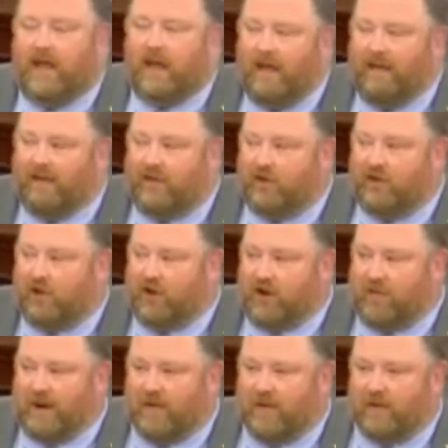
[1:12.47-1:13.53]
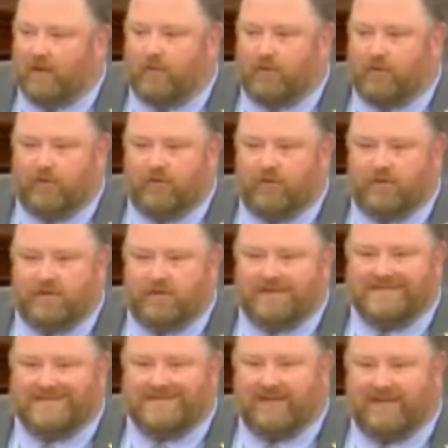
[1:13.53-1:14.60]
If you look around the room,
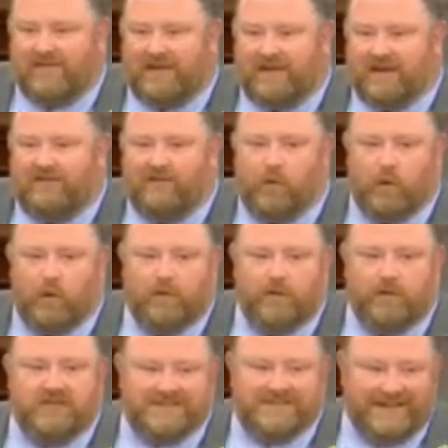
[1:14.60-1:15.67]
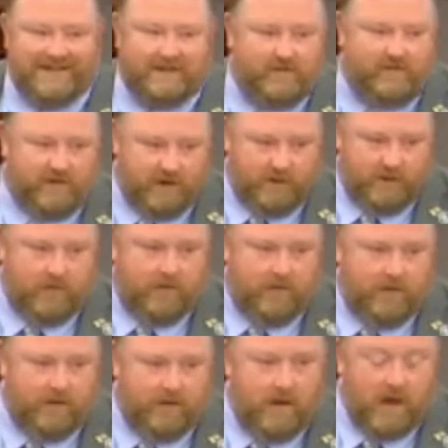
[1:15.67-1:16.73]
74% of you
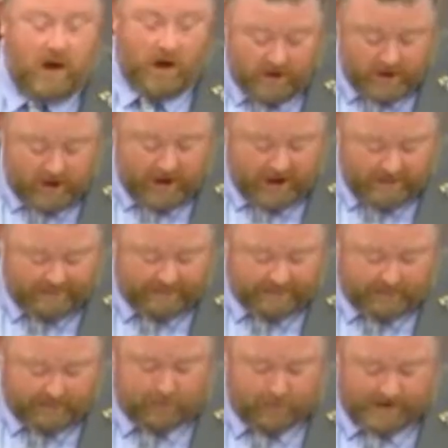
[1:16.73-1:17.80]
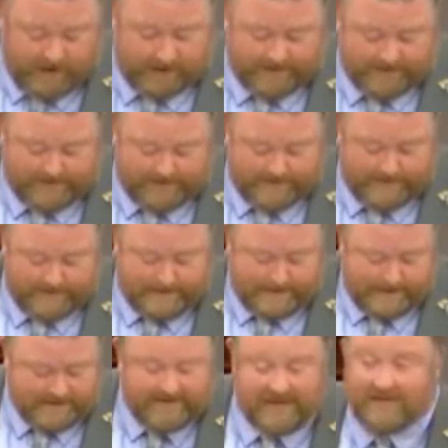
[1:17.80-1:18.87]
are not from Rhode Island,
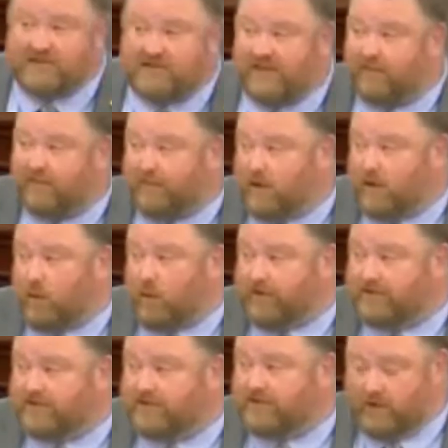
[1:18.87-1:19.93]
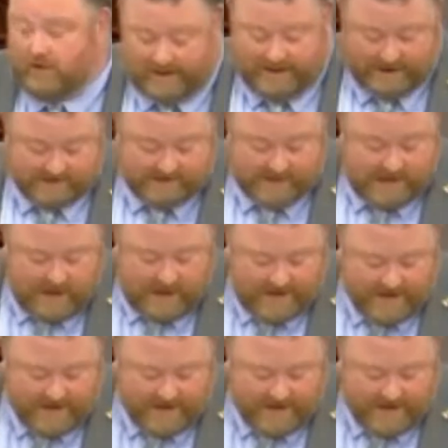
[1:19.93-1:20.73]
essentially 3/4 of your class.